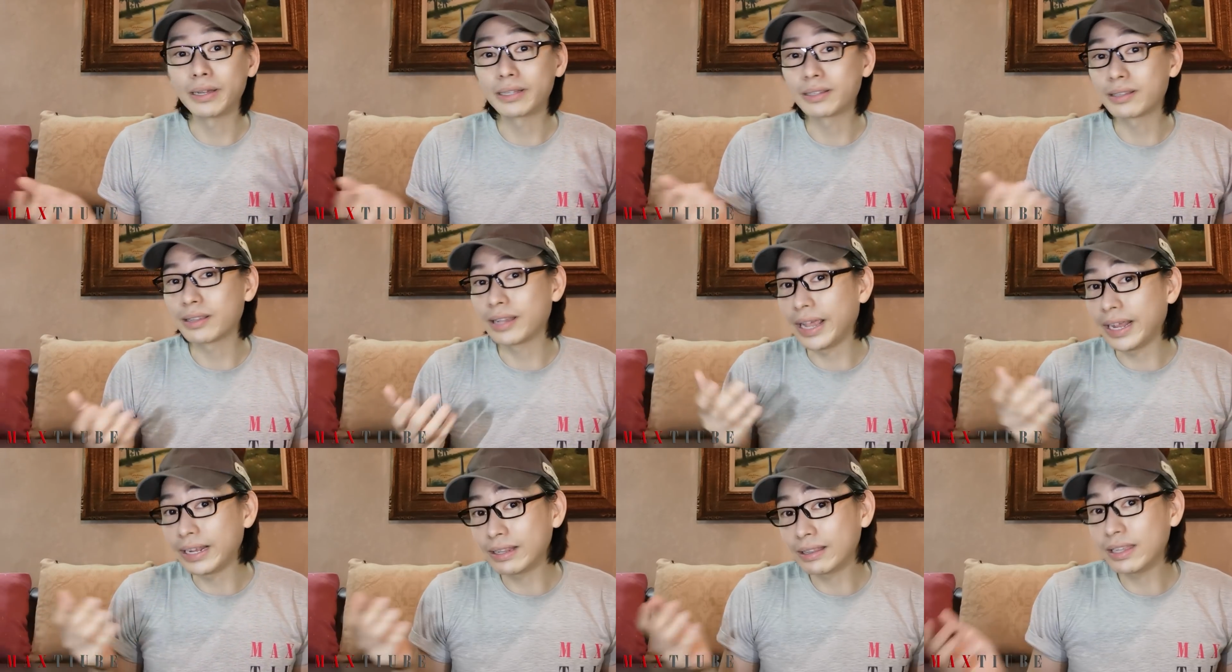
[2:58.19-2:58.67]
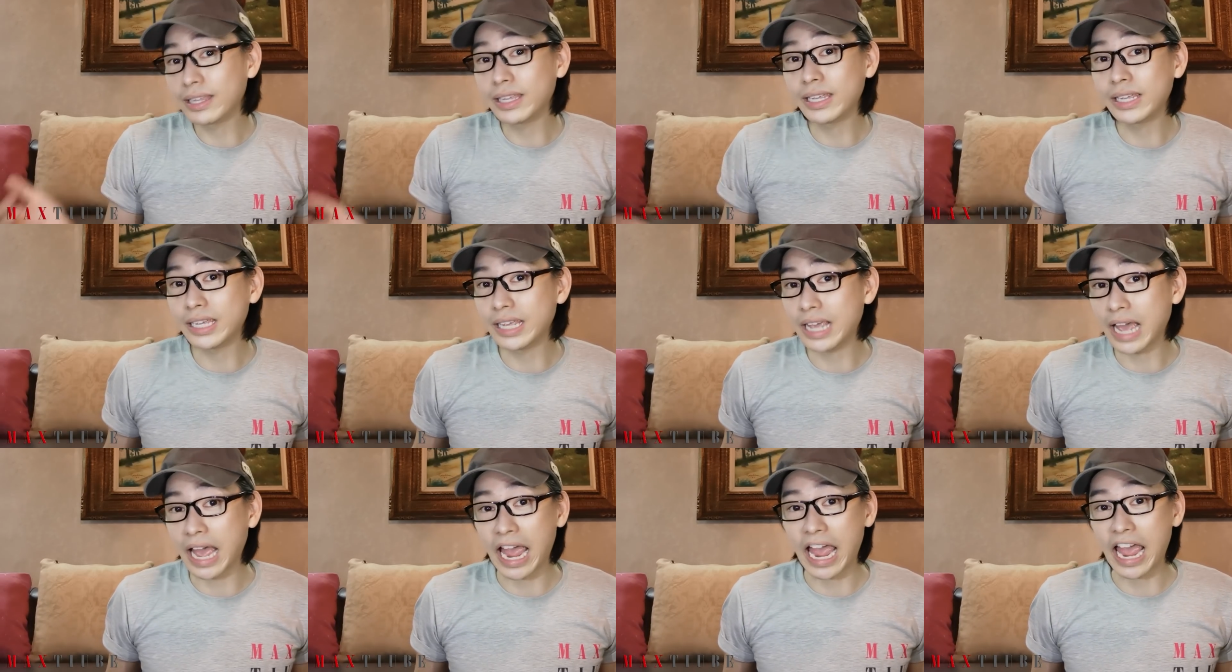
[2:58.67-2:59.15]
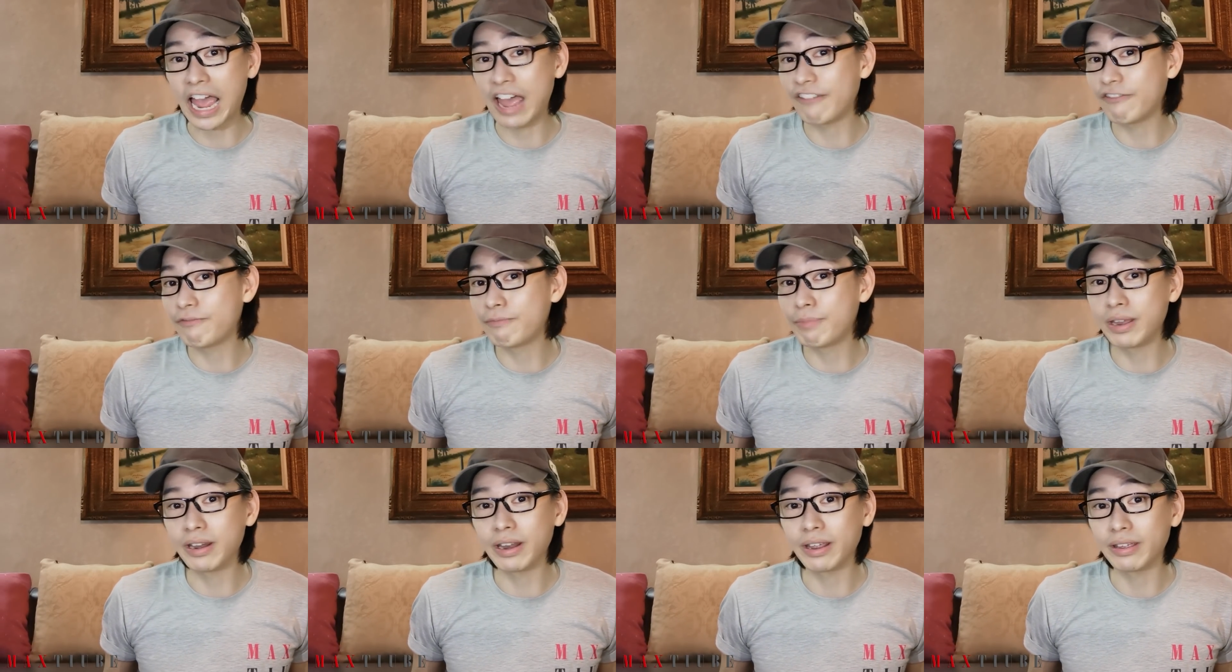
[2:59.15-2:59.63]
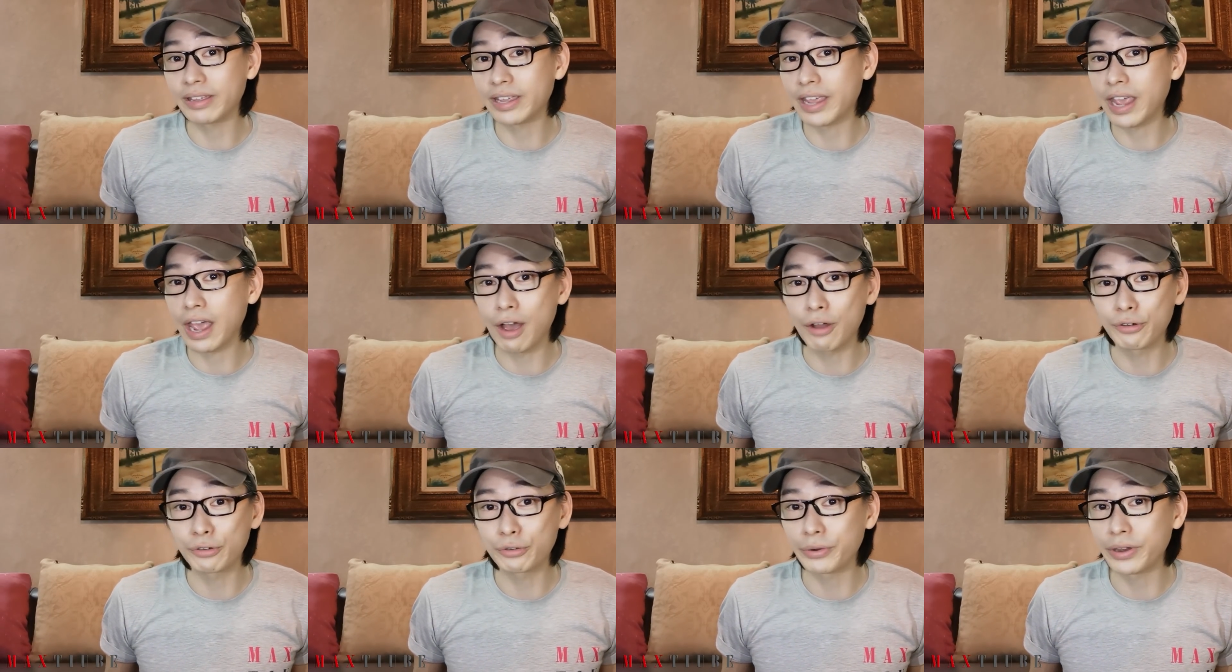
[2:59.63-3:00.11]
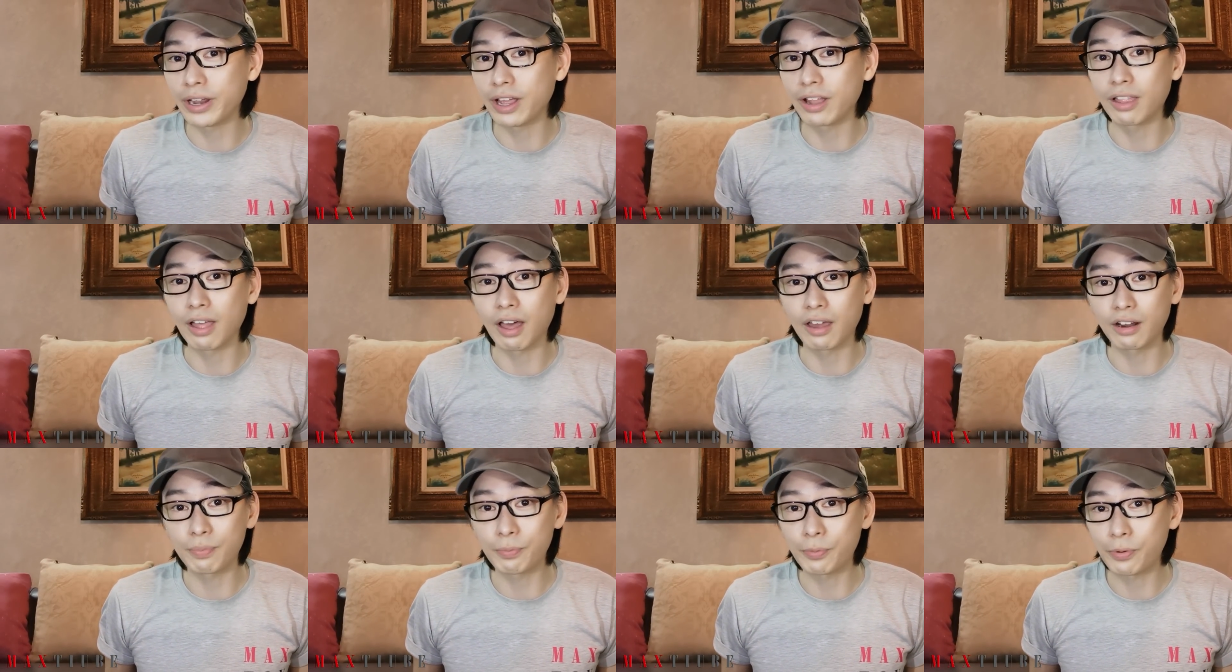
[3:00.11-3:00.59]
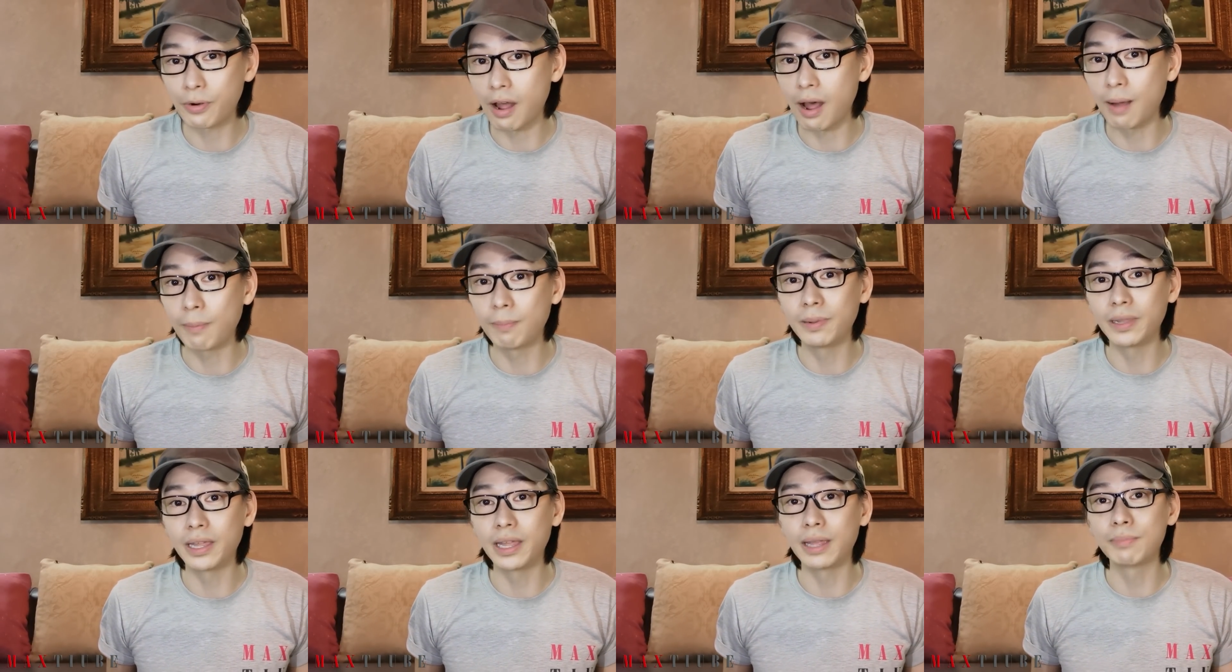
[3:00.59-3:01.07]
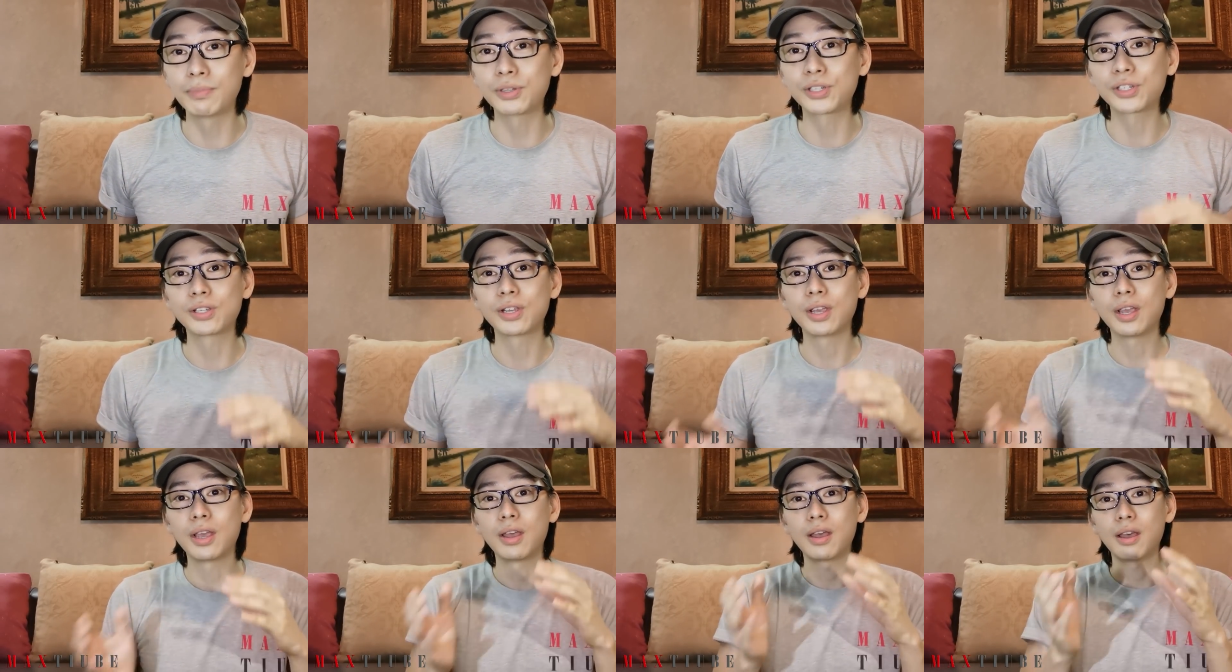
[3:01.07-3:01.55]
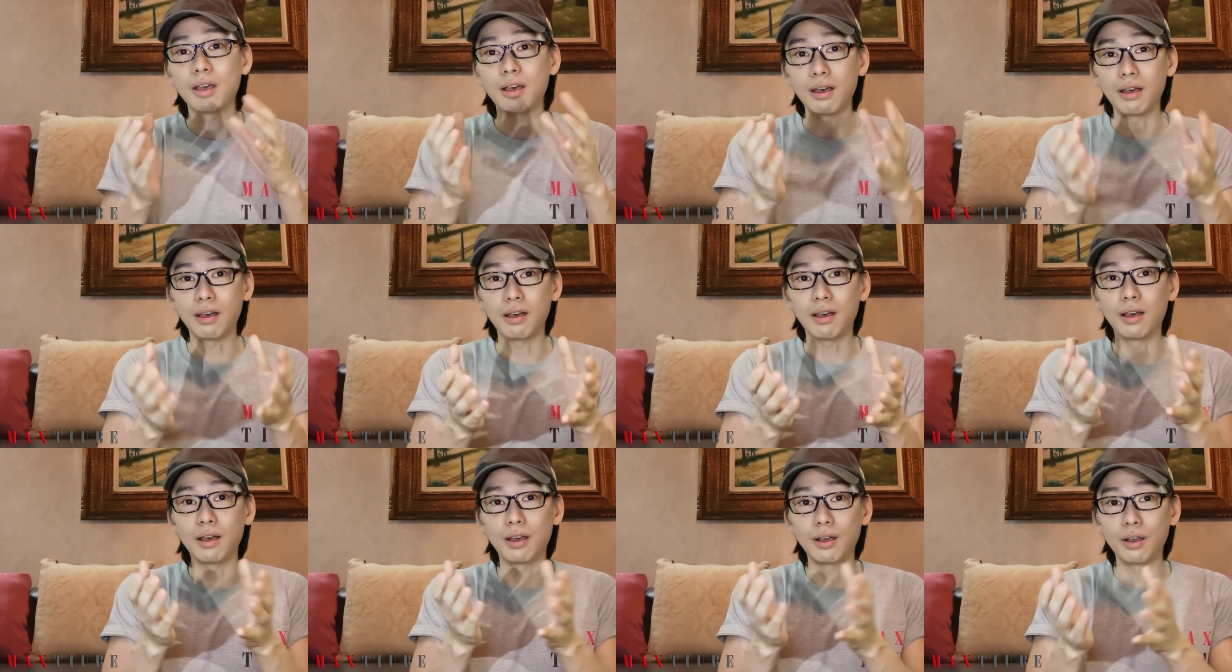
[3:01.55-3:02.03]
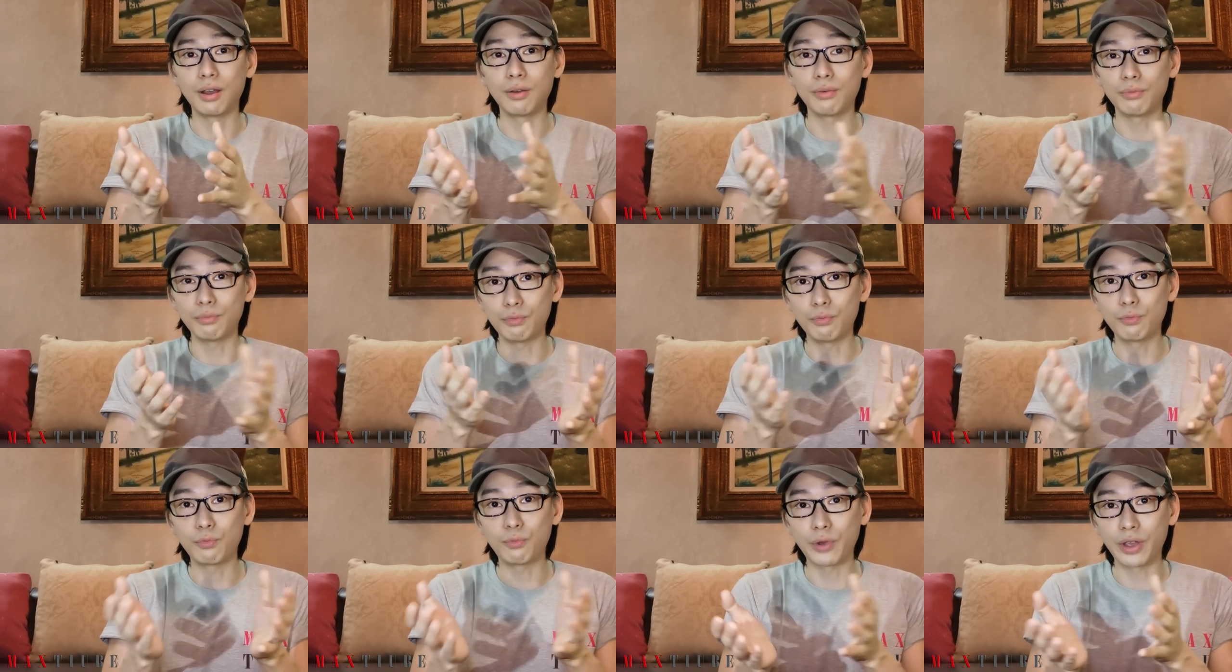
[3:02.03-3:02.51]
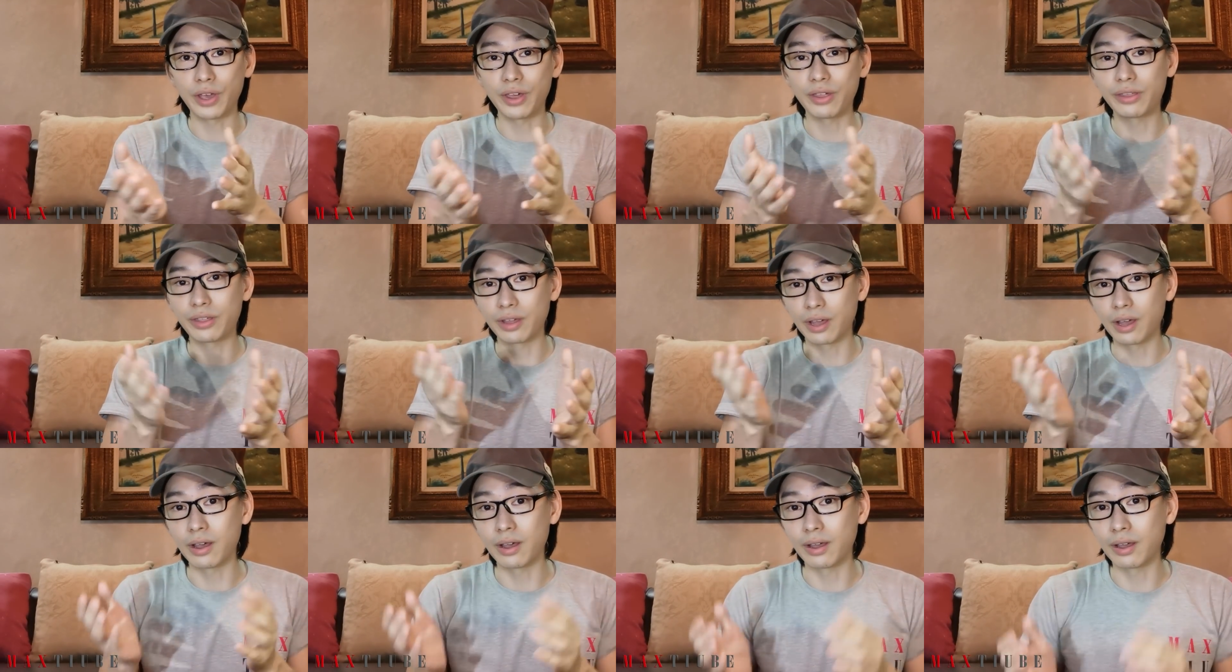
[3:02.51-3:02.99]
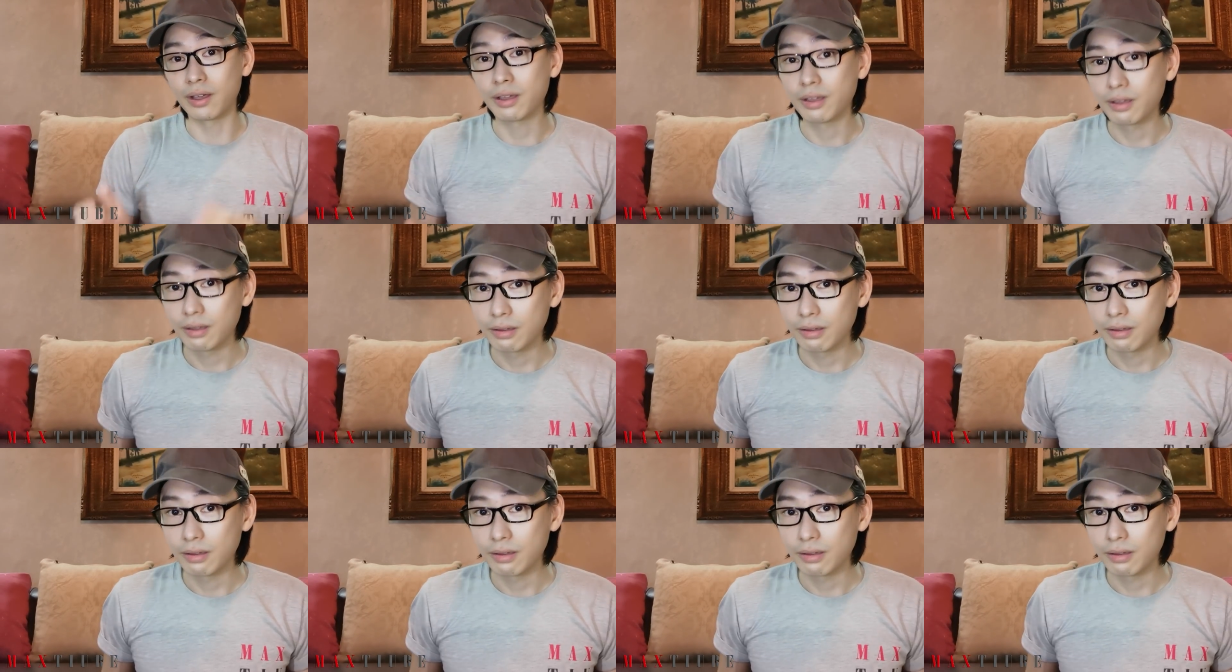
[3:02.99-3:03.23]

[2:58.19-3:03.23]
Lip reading: but lately I have been encountering a lot of problems with